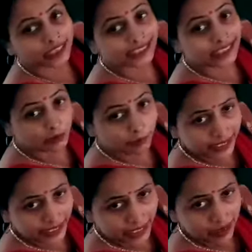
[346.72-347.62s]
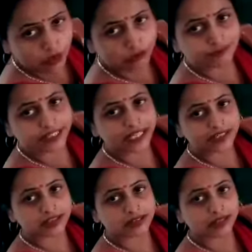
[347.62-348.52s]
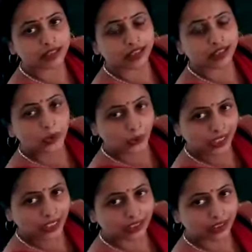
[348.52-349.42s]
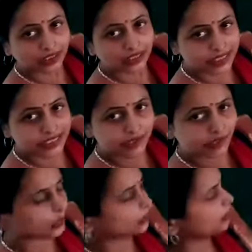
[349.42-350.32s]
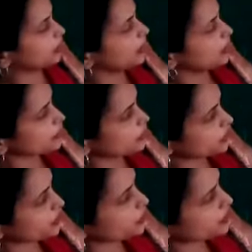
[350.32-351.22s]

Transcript: in the middle of that. Okay, isn't it now? So just you